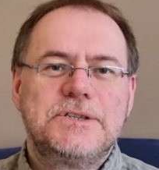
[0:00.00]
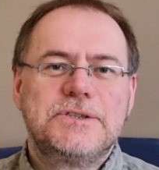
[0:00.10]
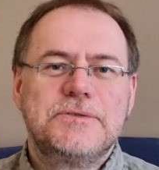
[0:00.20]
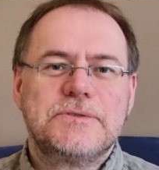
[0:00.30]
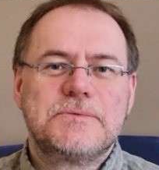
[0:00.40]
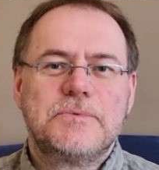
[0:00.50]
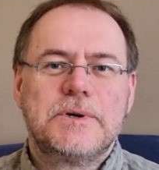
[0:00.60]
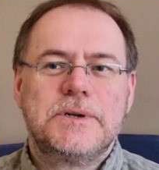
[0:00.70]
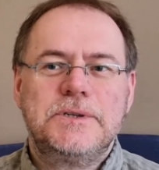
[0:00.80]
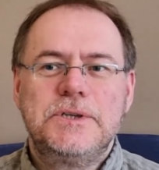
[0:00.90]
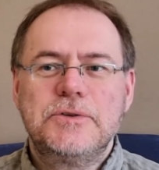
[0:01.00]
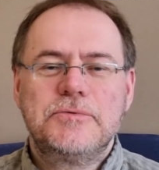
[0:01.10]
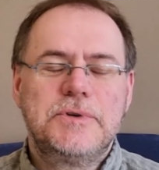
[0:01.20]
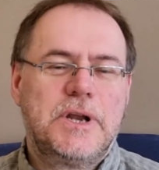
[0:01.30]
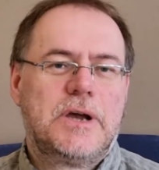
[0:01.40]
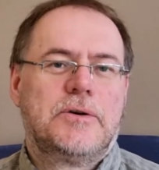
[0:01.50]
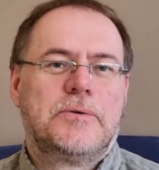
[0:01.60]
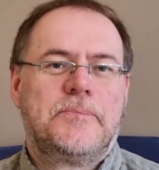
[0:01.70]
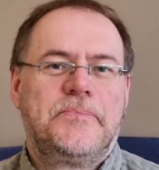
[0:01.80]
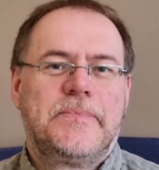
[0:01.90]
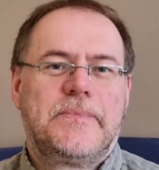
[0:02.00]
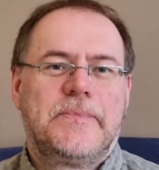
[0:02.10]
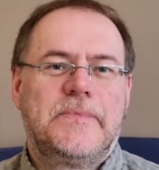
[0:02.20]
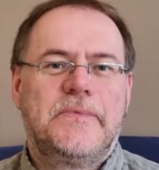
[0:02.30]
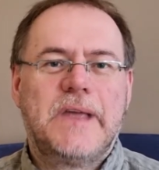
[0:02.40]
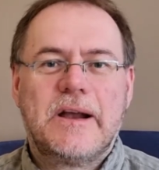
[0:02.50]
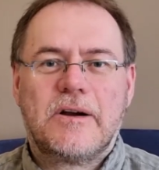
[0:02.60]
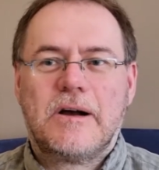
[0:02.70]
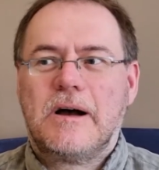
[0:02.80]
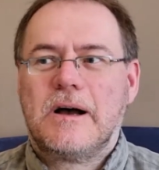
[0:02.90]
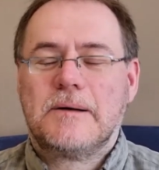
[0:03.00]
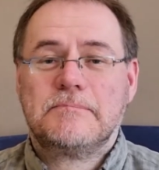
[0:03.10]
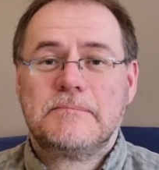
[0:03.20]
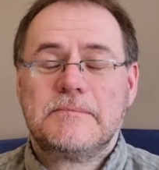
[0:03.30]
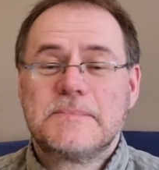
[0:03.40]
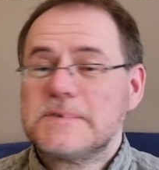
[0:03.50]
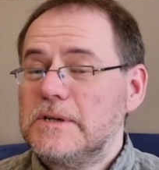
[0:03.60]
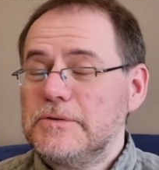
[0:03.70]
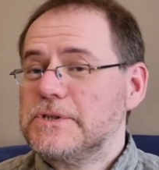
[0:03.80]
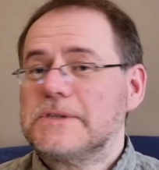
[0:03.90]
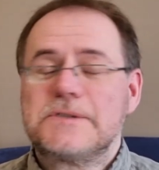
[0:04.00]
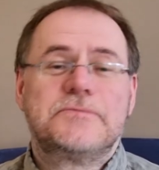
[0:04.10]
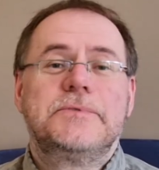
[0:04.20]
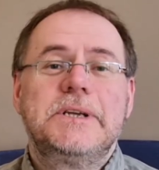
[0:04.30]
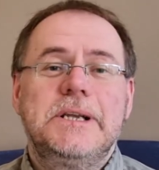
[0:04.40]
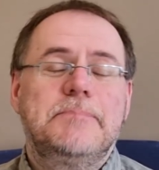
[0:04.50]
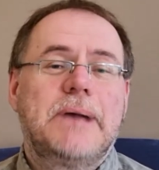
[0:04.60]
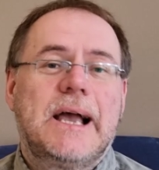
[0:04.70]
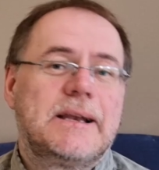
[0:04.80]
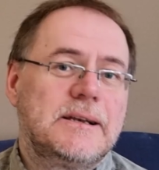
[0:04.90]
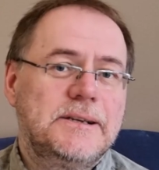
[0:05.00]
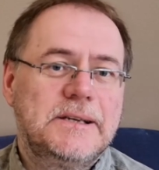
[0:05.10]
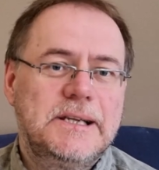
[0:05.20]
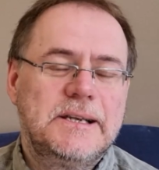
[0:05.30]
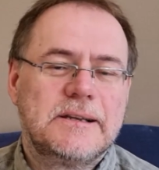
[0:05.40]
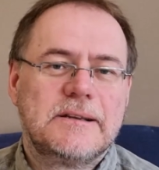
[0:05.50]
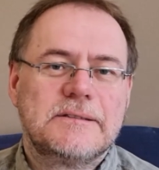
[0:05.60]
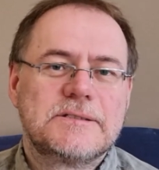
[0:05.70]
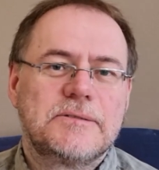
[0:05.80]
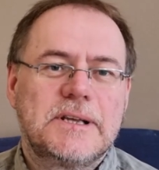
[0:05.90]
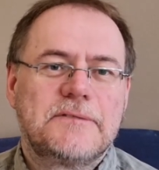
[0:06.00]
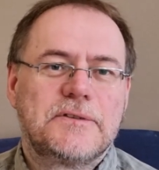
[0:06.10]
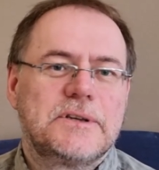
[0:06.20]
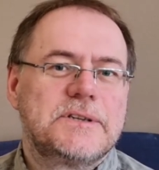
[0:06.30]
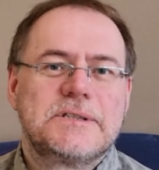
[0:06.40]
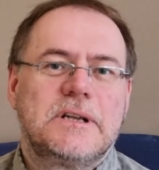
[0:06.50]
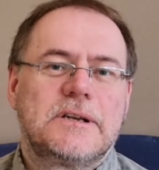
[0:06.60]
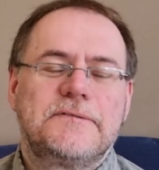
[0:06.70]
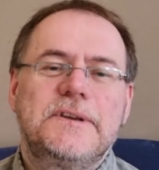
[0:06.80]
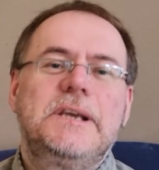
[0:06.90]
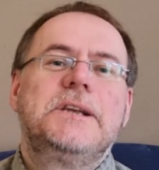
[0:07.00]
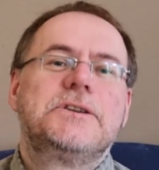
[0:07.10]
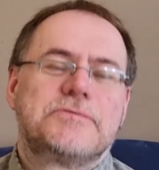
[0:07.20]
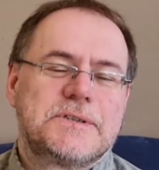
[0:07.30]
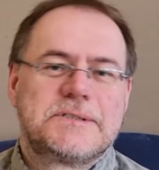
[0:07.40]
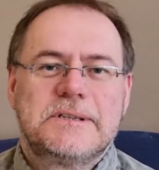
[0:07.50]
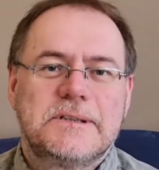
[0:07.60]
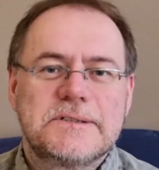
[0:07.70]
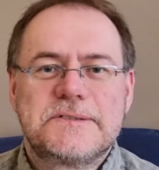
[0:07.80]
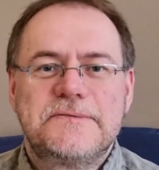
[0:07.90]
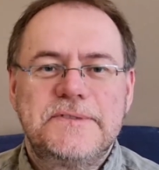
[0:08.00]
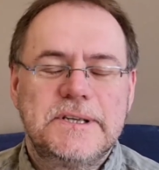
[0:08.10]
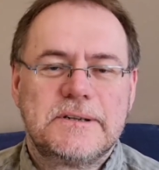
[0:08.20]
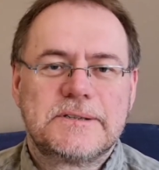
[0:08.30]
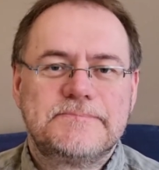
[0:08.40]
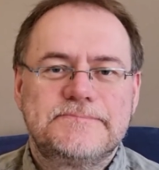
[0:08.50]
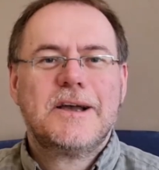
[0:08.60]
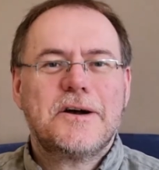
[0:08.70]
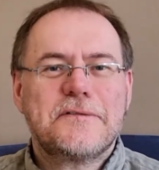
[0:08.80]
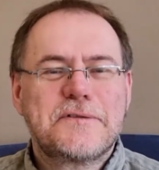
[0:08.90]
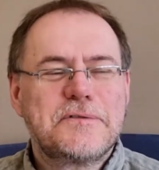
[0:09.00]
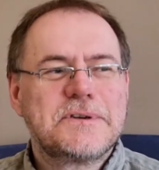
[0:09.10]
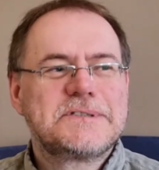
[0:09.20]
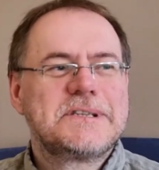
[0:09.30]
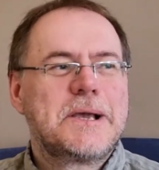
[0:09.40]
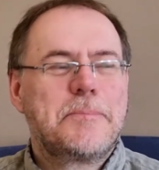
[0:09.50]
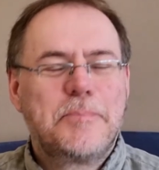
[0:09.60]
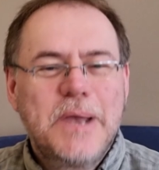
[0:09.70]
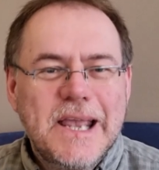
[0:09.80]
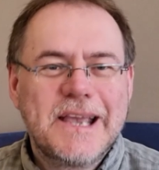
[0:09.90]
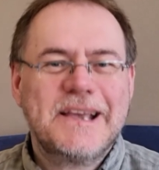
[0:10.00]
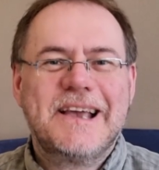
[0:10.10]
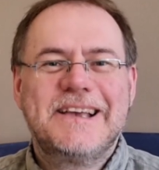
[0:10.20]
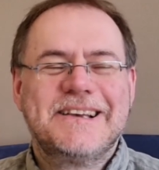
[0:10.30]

issues where you know there are solutions really badly needed. And so therefore, there is a lot of interest in this field. Of course, picking